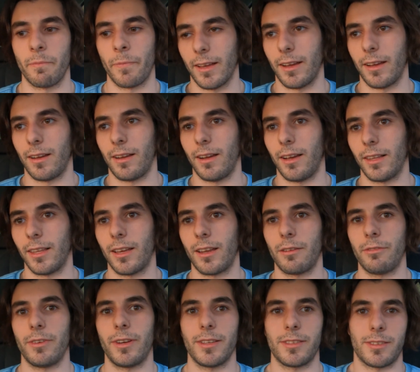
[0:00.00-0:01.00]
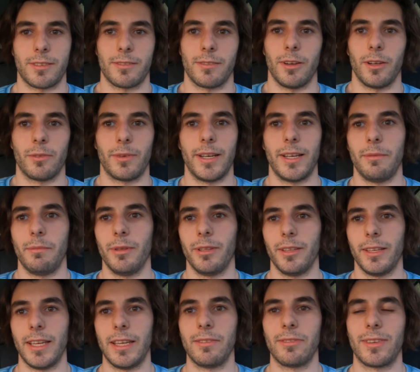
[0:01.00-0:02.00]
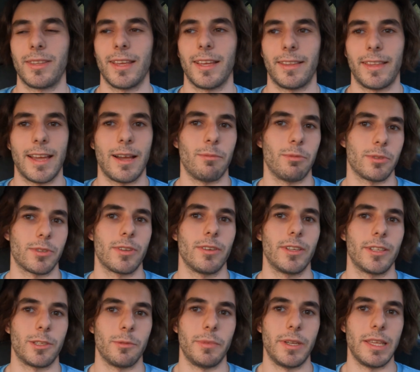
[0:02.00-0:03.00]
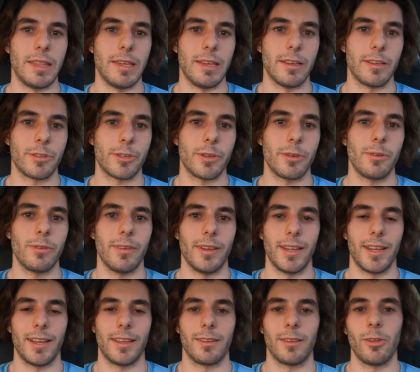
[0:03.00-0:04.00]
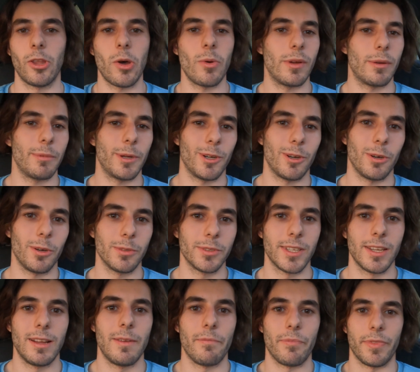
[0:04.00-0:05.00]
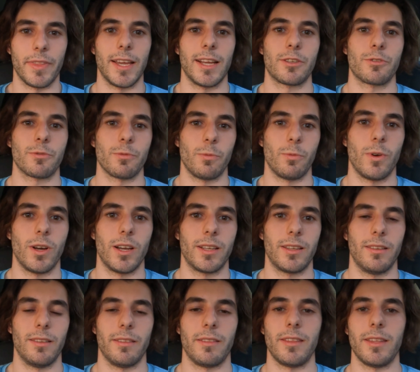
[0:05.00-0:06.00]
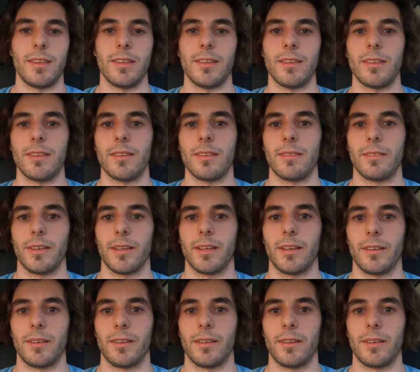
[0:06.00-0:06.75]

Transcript: A lot of us already believed that that was going to be the issue, and lo and behold, that's what the